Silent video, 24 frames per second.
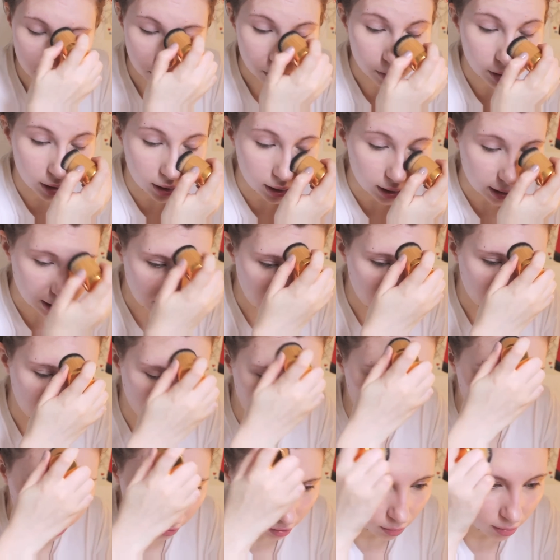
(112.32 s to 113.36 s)
whereas I
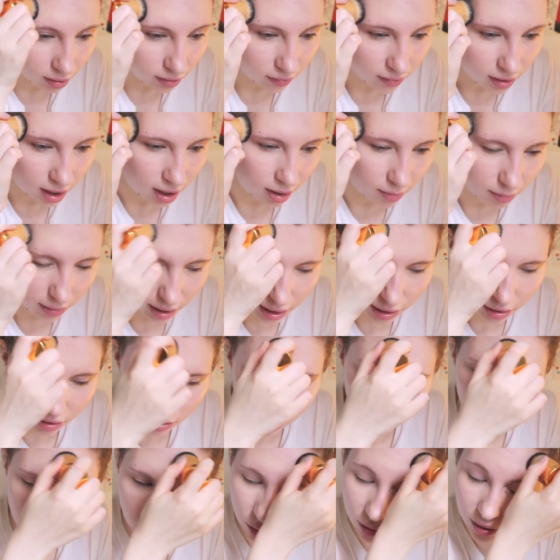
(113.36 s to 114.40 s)
have a little bit of
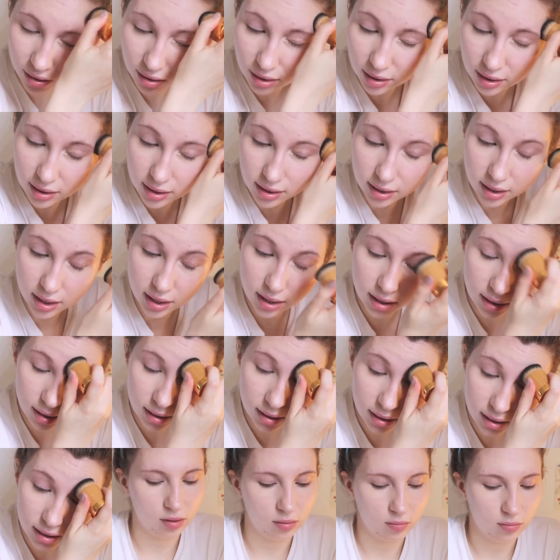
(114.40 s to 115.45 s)
combination oily
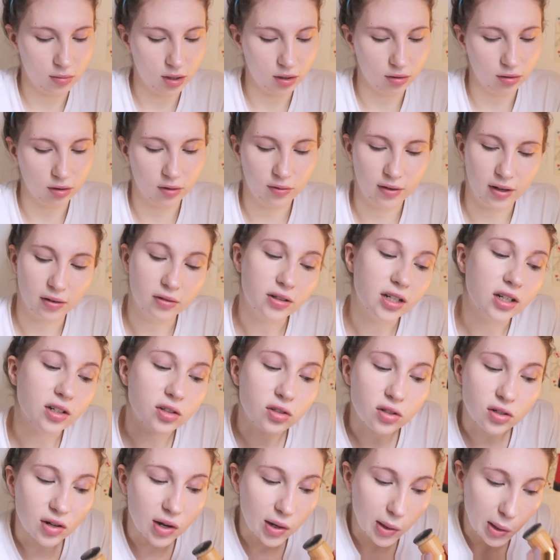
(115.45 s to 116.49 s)
skin. With mineral
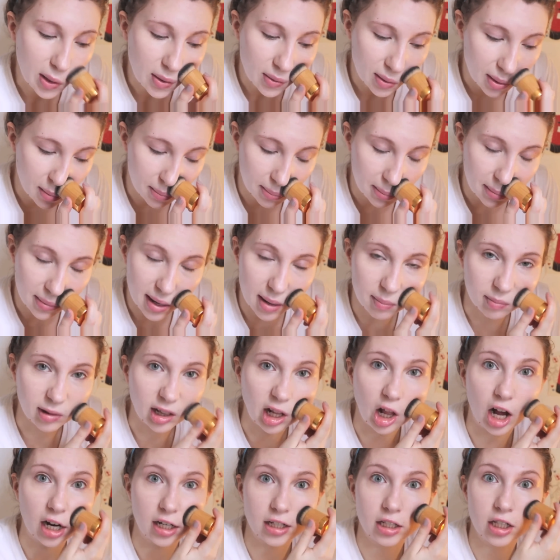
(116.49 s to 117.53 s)
foundation, I know I'm, I'm
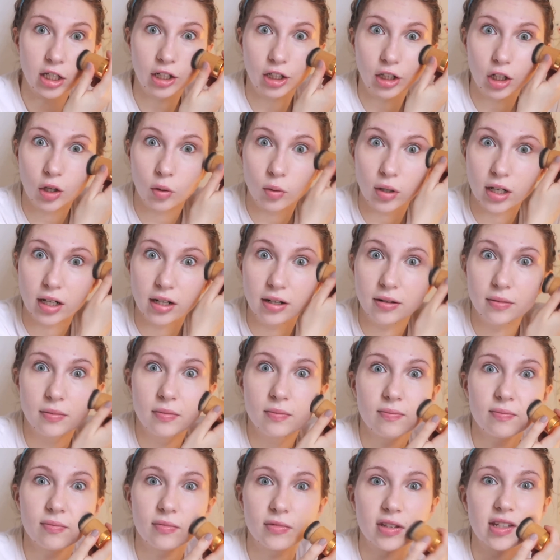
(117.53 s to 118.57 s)
locked and loaded.
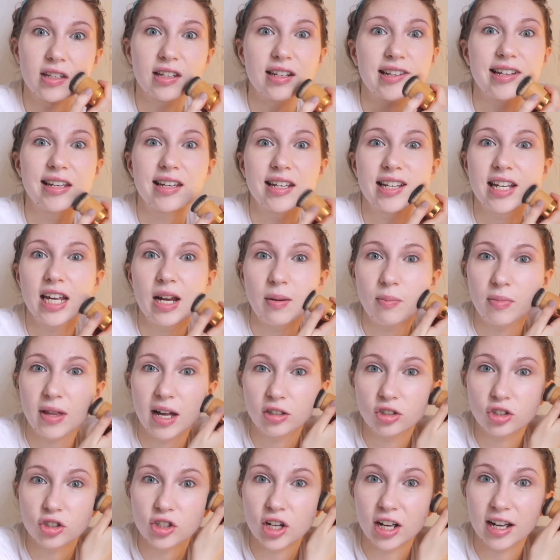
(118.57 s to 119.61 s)
It's gonna keep
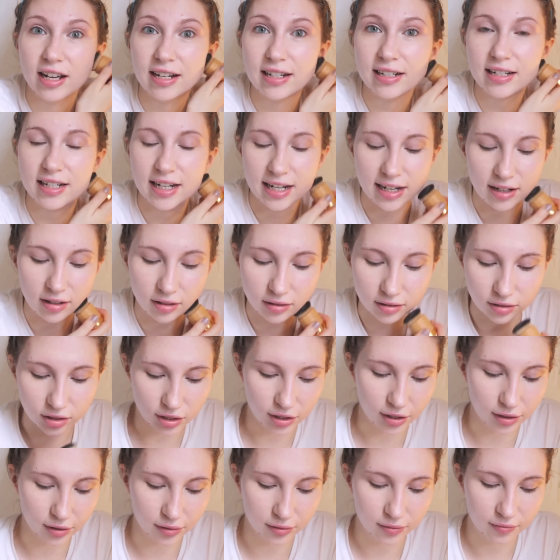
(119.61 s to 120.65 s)
that shine down,
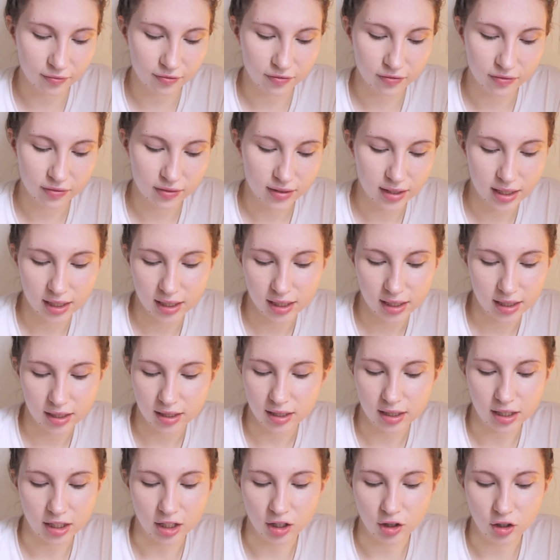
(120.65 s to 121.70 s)
so
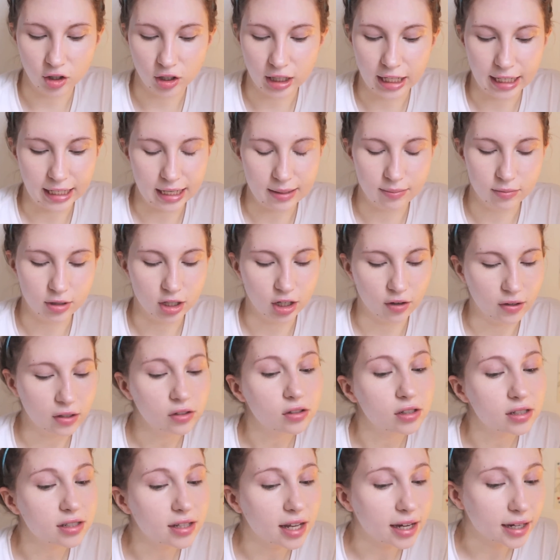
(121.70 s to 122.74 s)
doesn't look like I'm nervous.
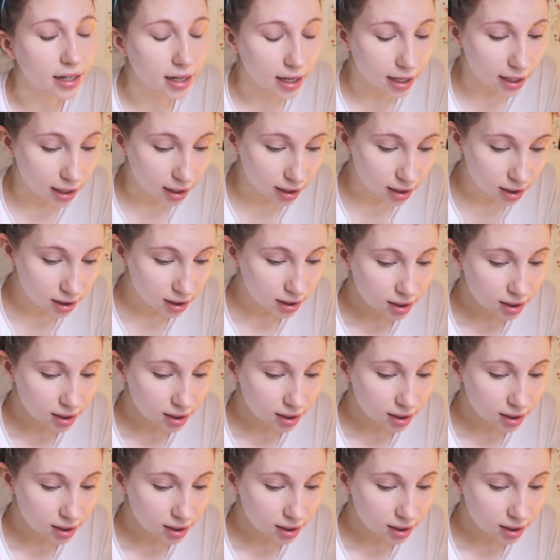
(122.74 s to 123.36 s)
Looks like I,